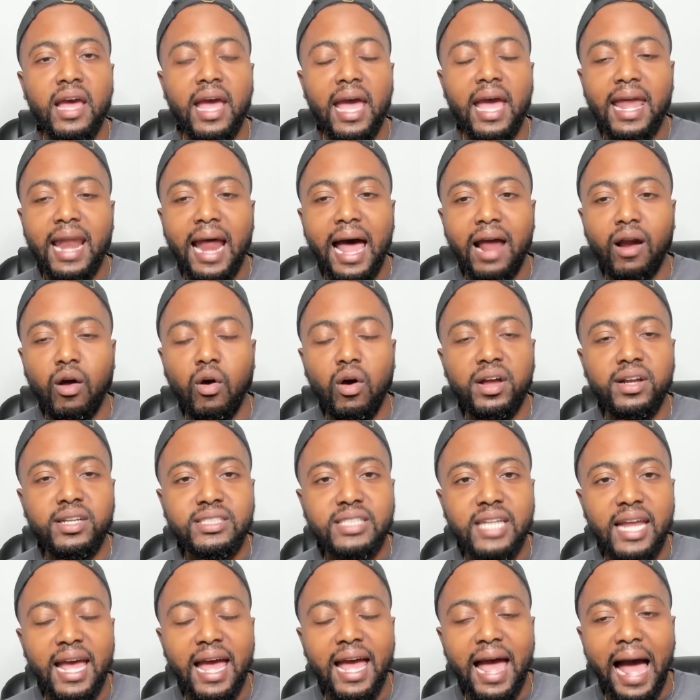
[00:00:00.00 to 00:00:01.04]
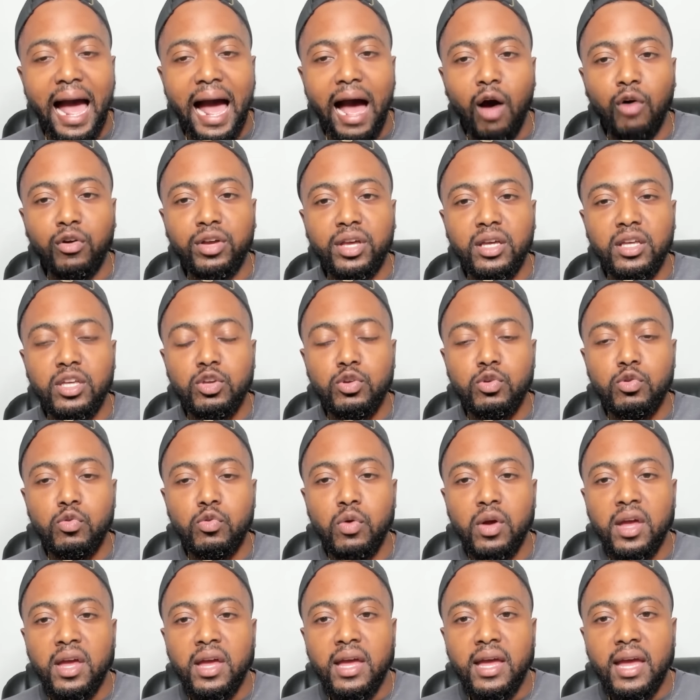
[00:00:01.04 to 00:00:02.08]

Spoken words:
And I don't understand how can you